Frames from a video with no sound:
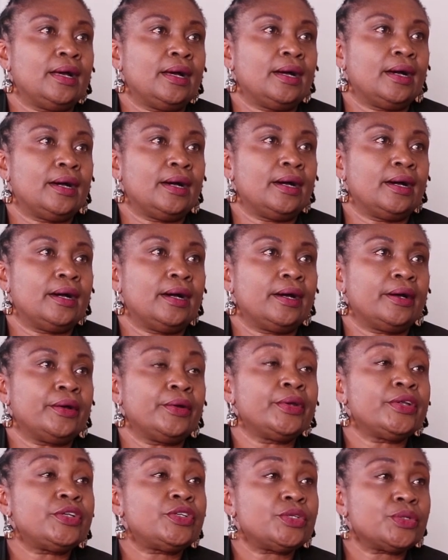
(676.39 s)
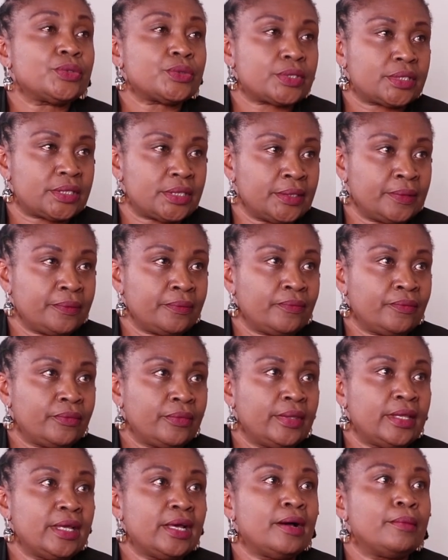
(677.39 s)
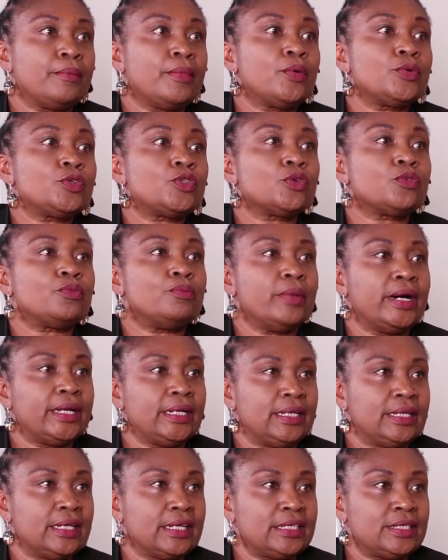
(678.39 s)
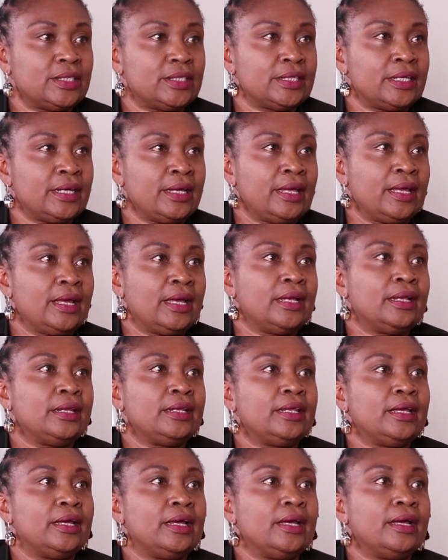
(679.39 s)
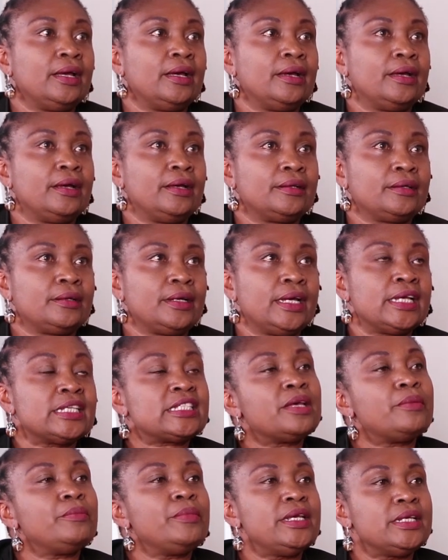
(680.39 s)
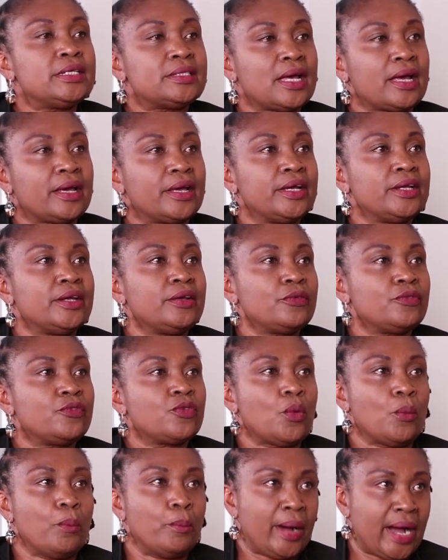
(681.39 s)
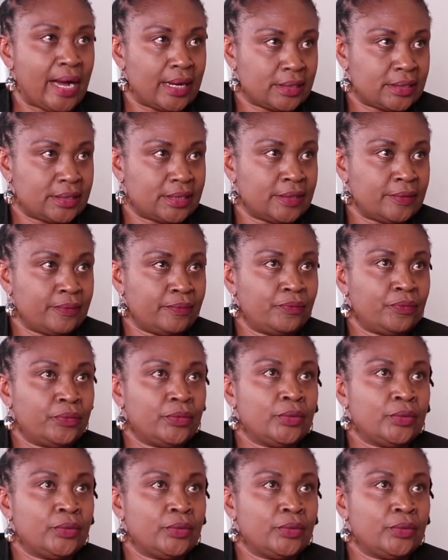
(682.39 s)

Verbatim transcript: uh, reduced the amount of money that the SMEs are getting from banks.